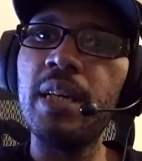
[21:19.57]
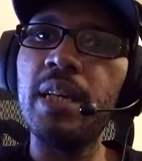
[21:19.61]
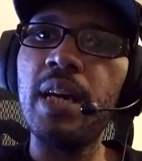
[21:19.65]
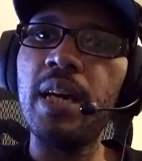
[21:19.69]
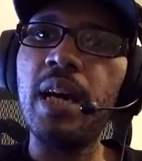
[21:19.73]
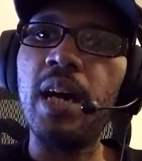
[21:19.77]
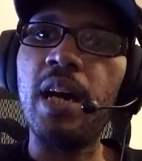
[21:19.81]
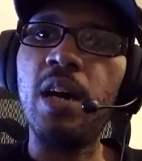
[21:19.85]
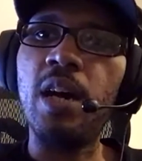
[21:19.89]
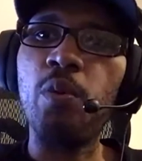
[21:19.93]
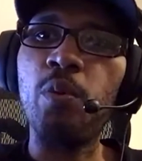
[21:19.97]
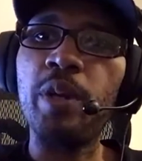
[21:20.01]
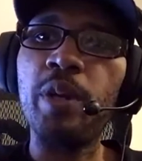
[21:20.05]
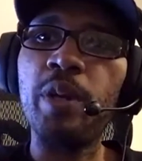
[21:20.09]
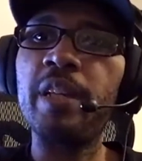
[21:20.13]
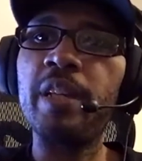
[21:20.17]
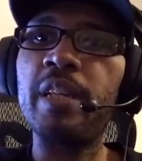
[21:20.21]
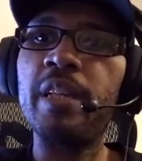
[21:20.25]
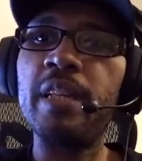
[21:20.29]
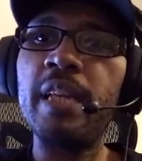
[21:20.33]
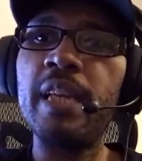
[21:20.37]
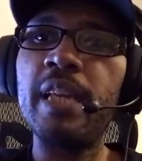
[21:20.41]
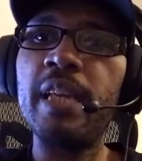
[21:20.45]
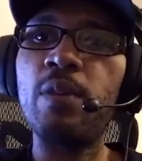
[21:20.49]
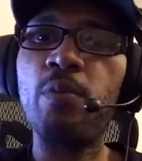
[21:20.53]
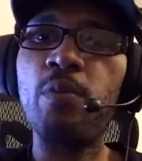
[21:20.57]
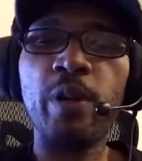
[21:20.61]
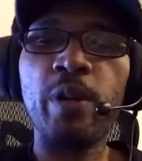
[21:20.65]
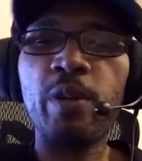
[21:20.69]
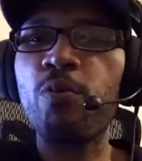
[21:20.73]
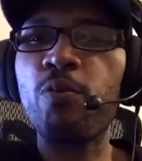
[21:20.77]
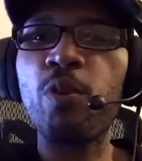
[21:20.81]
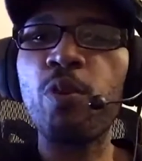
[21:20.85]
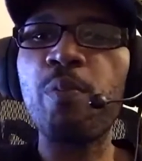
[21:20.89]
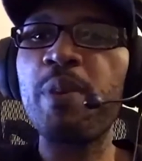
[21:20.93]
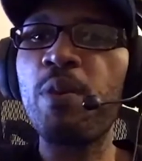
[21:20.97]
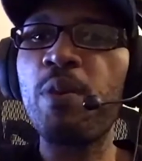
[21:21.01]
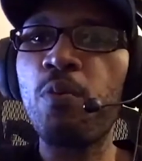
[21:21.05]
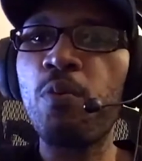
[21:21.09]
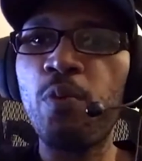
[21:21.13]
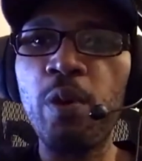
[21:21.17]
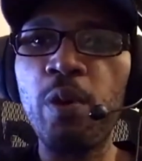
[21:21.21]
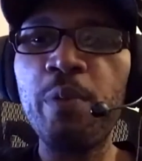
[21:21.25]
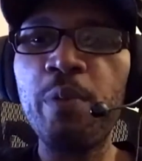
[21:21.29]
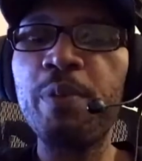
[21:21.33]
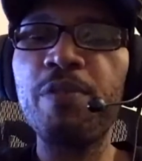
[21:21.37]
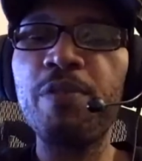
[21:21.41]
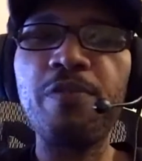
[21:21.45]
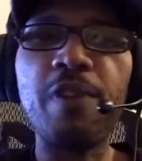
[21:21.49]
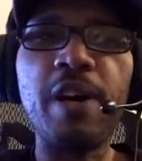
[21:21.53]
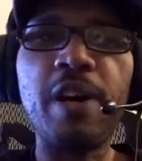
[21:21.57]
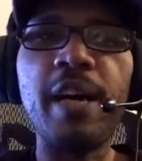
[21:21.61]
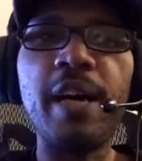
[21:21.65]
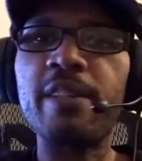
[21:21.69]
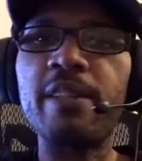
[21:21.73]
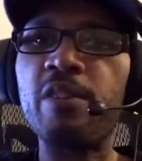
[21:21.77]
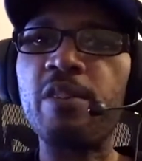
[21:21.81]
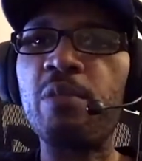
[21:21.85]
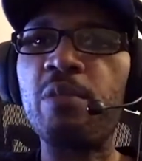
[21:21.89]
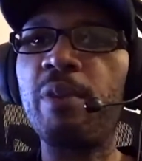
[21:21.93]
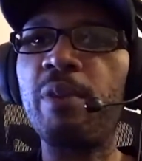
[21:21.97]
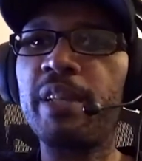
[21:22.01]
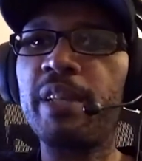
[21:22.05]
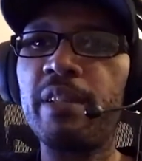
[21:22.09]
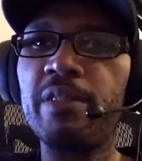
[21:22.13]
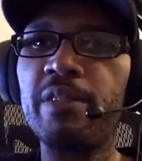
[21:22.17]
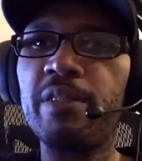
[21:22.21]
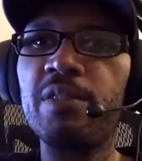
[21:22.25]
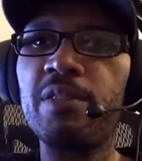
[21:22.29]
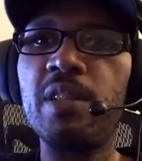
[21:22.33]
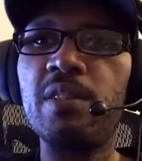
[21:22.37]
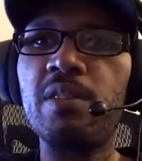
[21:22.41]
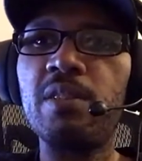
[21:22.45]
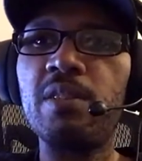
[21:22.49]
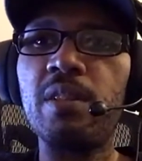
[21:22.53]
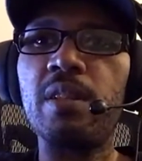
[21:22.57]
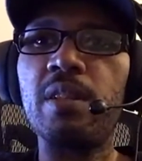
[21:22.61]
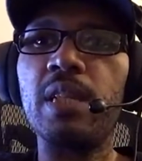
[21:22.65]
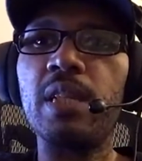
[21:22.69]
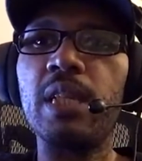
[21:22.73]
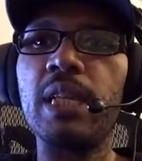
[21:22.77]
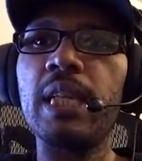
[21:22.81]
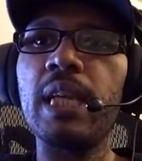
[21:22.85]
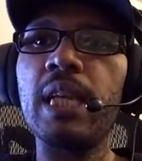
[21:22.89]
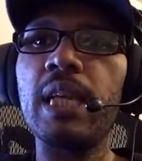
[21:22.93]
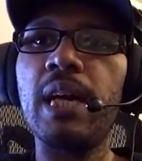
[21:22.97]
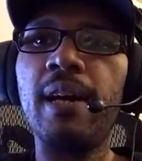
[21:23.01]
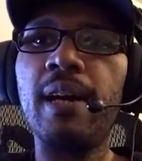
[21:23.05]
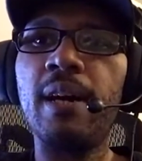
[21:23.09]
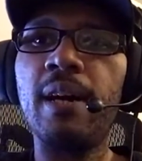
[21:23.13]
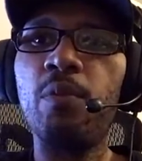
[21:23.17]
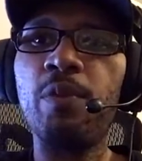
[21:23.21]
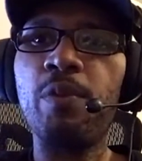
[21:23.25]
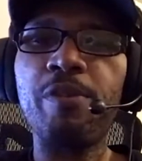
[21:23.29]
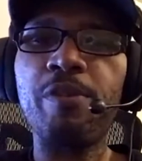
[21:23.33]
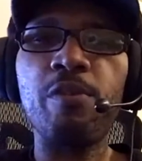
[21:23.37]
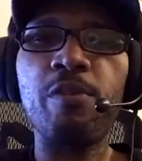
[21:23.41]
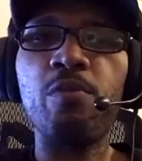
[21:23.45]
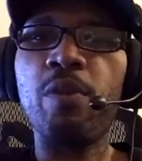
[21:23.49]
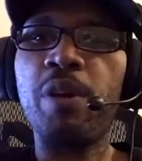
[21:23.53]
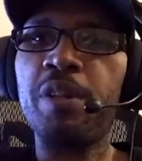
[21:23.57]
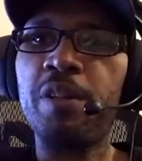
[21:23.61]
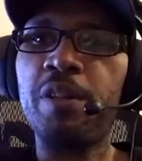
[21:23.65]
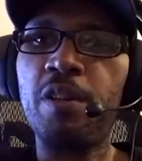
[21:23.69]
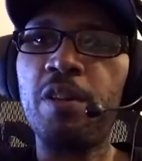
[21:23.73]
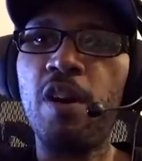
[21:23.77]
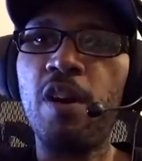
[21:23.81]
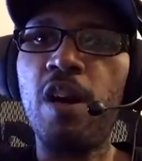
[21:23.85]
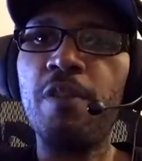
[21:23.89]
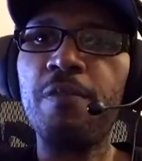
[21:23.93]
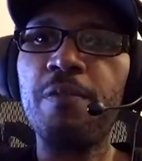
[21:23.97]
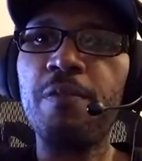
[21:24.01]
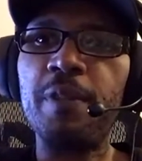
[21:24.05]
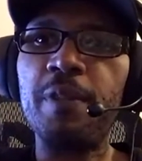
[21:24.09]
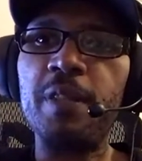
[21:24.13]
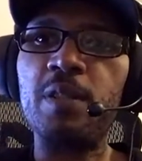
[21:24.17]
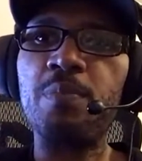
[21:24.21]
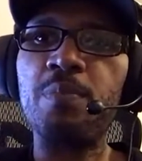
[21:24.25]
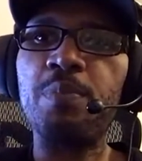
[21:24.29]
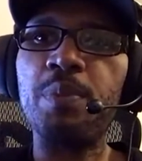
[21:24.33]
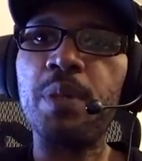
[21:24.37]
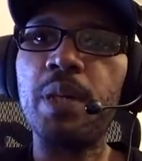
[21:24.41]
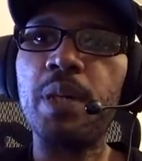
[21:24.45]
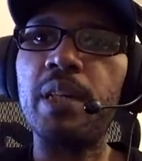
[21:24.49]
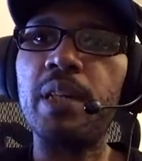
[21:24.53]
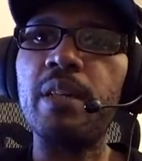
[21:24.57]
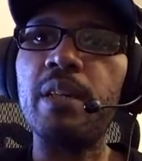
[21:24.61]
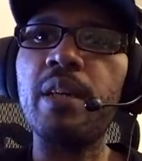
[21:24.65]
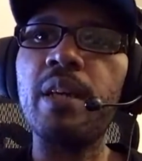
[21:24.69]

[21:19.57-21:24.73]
We're gonna need it. We'll be fine during the regular season with you running the offense, but